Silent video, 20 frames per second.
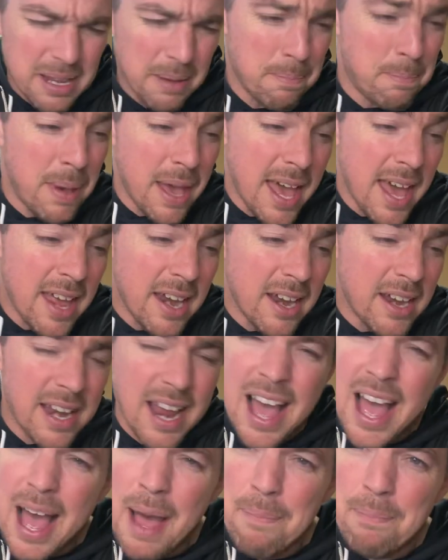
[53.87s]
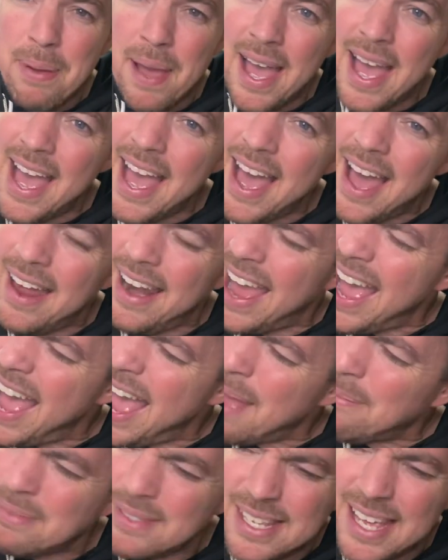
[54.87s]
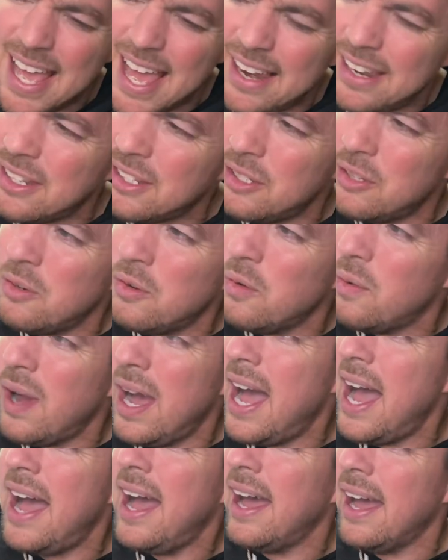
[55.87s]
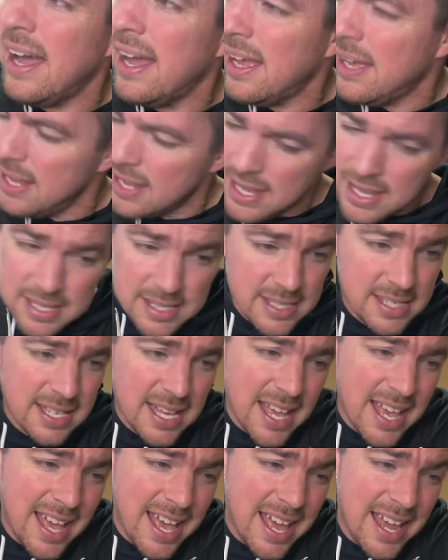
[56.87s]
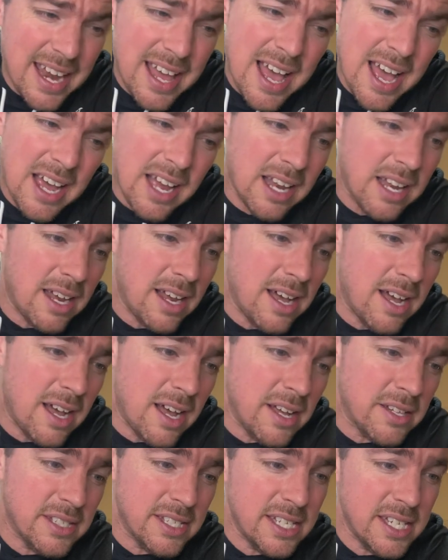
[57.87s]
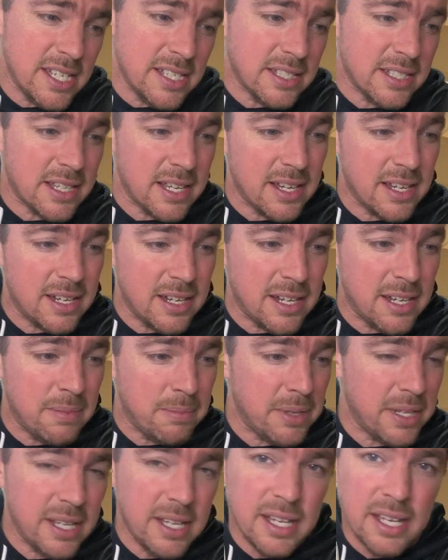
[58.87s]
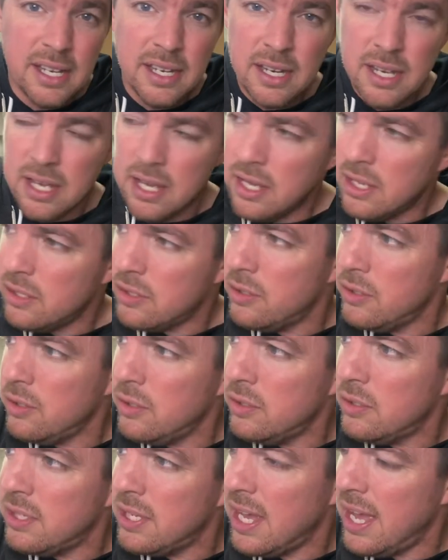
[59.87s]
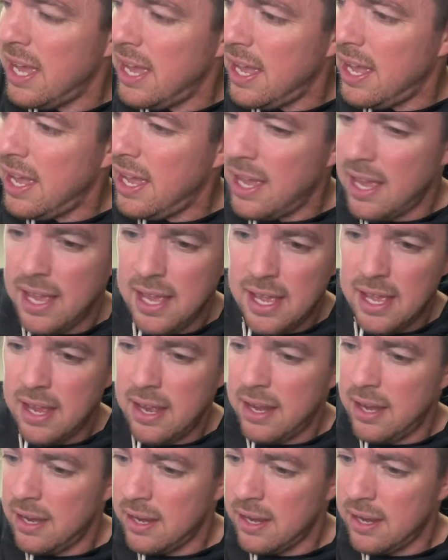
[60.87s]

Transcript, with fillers: better not pout, I'm telling you why. Santa Claus is coming to town.